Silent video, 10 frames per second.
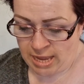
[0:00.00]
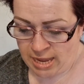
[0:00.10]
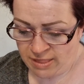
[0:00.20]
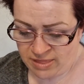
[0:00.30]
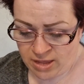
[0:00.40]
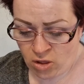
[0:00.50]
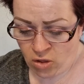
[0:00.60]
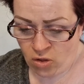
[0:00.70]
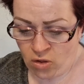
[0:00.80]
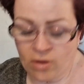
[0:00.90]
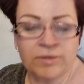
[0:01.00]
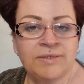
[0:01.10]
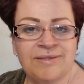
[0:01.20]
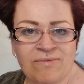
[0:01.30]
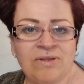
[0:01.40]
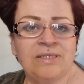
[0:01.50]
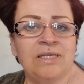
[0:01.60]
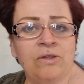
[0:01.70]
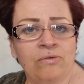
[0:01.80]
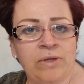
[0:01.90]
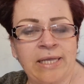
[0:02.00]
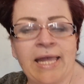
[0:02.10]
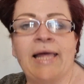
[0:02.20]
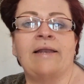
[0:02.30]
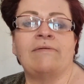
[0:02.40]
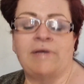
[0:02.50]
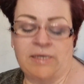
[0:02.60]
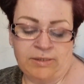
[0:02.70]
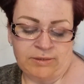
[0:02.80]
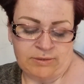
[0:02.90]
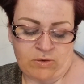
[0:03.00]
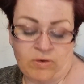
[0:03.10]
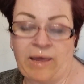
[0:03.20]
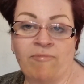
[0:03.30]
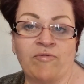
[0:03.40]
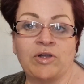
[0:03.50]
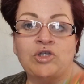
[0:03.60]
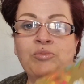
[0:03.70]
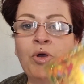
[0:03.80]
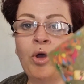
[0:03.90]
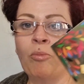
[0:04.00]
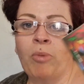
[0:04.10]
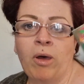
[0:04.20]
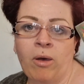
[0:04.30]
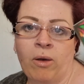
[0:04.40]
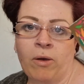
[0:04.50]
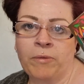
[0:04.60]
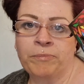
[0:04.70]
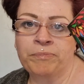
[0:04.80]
And they are 73 calories on average per bar.